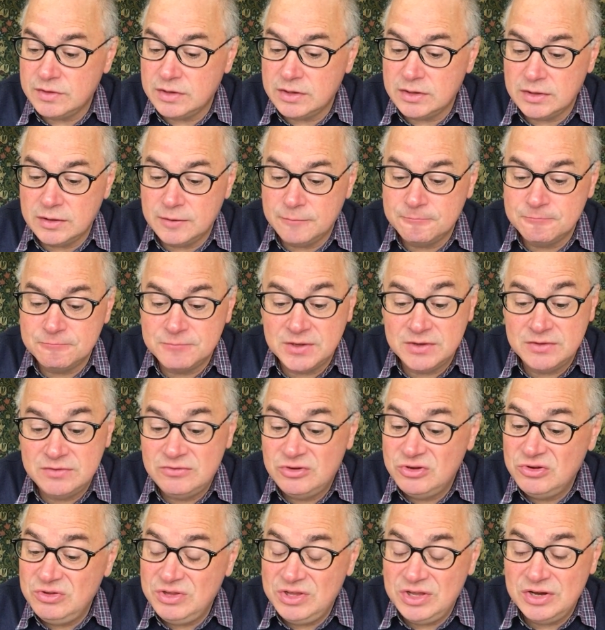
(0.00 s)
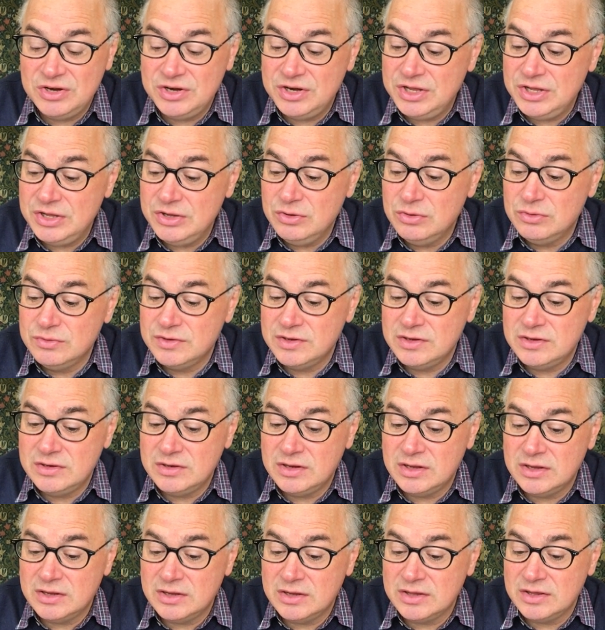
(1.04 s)
Uh, the two-year yield in
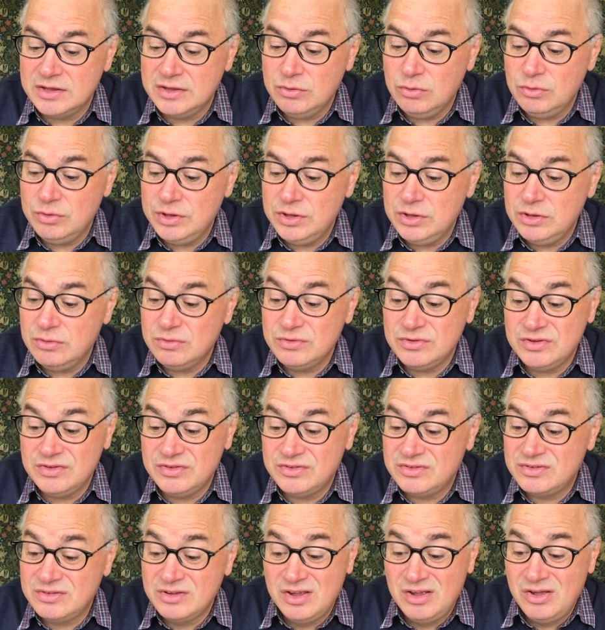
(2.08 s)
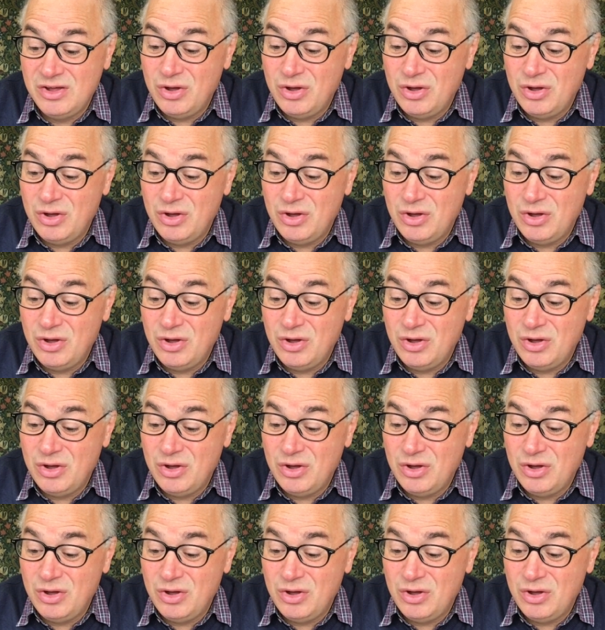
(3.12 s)
the gilt yield is